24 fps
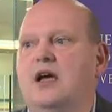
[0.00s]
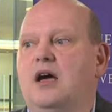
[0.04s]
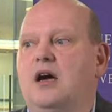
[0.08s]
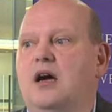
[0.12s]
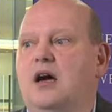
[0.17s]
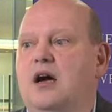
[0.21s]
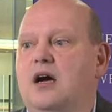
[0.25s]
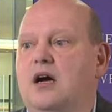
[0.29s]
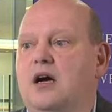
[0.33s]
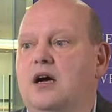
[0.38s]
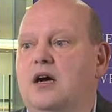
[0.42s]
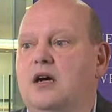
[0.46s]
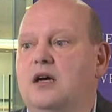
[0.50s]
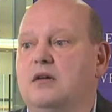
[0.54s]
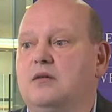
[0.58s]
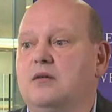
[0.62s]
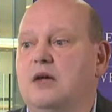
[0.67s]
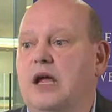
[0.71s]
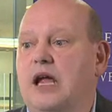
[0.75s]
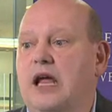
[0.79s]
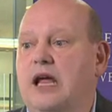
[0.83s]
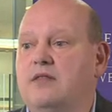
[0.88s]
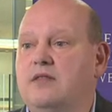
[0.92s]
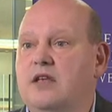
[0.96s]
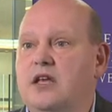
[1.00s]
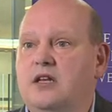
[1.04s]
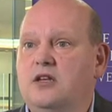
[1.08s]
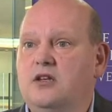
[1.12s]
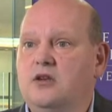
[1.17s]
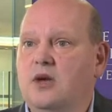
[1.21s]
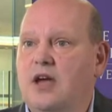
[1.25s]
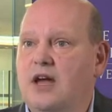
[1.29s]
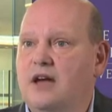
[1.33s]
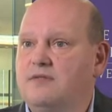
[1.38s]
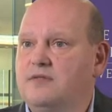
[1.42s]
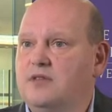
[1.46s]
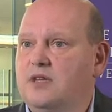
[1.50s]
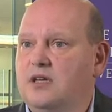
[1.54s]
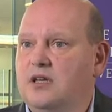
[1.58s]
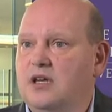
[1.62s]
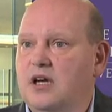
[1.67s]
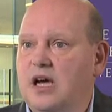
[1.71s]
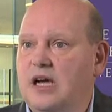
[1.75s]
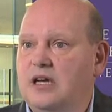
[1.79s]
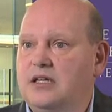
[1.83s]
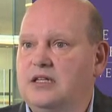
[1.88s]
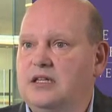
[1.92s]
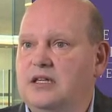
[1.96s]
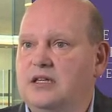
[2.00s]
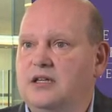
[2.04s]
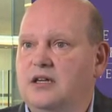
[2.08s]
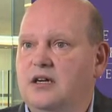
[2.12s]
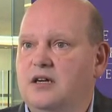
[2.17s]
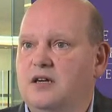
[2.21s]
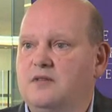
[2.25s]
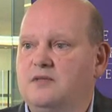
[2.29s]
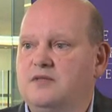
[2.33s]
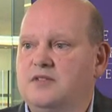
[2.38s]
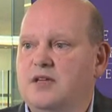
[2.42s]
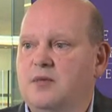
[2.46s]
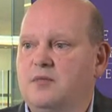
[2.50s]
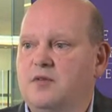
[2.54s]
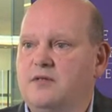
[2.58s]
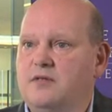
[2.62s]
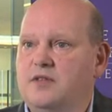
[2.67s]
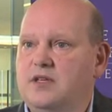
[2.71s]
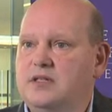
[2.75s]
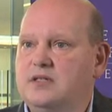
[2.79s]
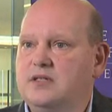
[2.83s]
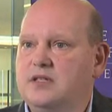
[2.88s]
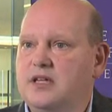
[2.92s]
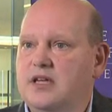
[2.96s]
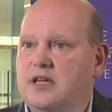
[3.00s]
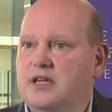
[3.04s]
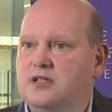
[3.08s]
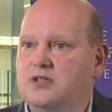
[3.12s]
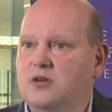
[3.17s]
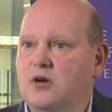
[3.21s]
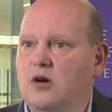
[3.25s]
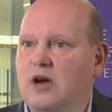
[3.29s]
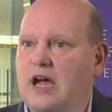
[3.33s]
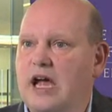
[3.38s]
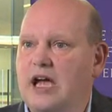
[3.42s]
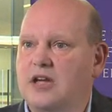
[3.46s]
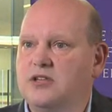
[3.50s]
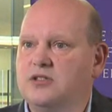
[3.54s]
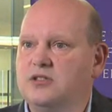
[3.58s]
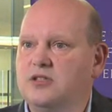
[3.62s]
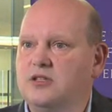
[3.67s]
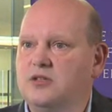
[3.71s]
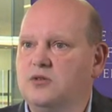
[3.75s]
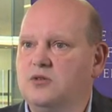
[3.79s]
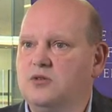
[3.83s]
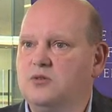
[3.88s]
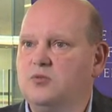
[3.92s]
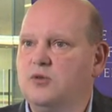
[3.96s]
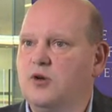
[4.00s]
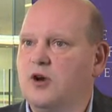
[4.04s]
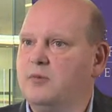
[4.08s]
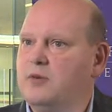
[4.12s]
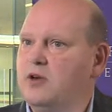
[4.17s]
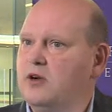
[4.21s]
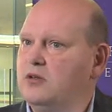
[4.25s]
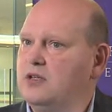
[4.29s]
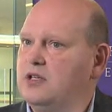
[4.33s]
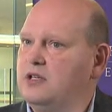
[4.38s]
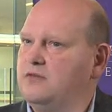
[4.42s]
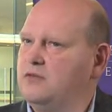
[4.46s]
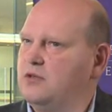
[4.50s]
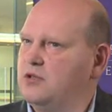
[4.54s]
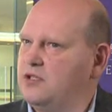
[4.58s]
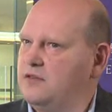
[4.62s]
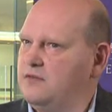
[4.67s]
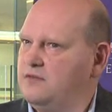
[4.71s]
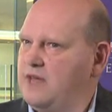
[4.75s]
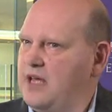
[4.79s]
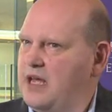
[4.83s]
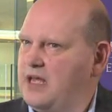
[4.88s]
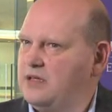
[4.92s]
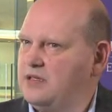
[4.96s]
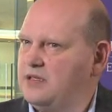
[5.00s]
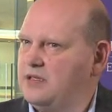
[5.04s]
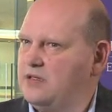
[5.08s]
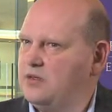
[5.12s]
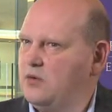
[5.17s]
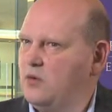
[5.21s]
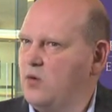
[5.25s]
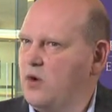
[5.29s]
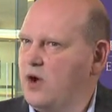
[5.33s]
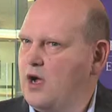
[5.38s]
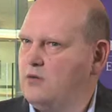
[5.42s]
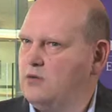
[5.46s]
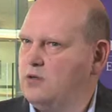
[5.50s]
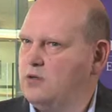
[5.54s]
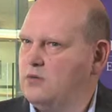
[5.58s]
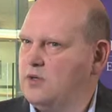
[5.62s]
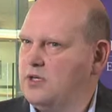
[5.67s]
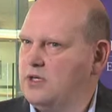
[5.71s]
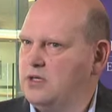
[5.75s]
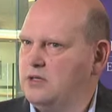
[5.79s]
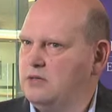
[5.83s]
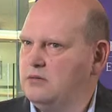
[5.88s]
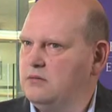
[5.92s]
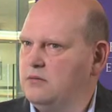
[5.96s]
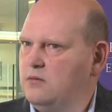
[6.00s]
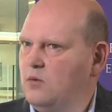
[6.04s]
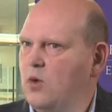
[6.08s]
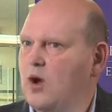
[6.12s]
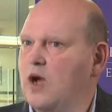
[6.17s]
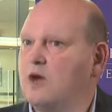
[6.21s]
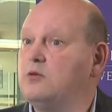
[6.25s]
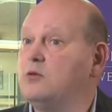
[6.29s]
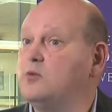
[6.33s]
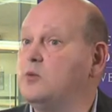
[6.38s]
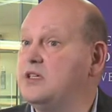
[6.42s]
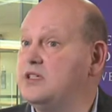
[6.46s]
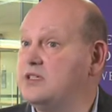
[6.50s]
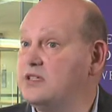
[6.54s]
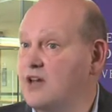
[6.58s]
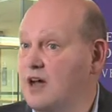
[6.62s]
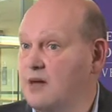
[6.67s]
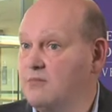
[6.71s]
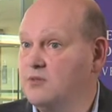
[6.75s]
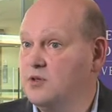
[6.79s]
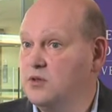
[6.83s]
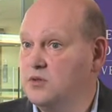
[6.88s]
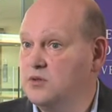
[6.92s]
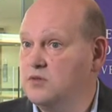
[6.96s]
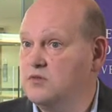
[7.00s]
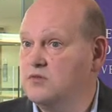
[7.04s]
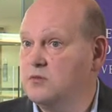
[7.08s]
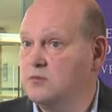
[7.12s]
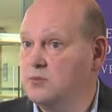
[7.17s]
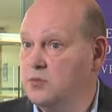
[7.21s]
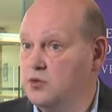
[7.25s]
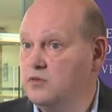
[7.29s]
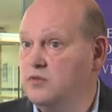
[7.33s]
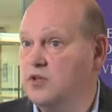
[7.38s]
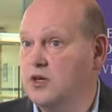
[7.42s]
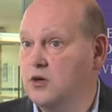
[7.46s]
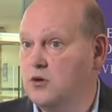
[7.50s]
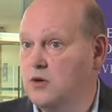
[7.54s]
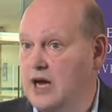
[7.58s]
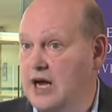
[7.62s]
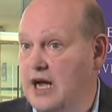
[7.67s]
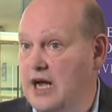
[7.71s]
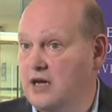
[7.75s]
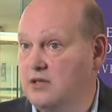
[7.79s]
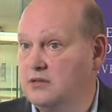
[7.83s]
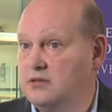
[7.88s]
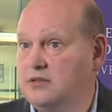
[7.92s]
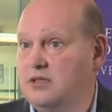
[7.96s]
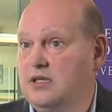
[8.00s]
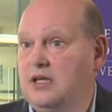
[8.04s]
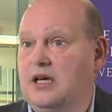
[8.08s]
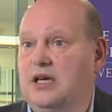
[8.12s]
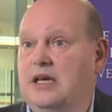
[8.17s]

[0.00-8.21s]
And then you have the idea of some of these things are actually used primarily for defense. So why would we stop those from moving around?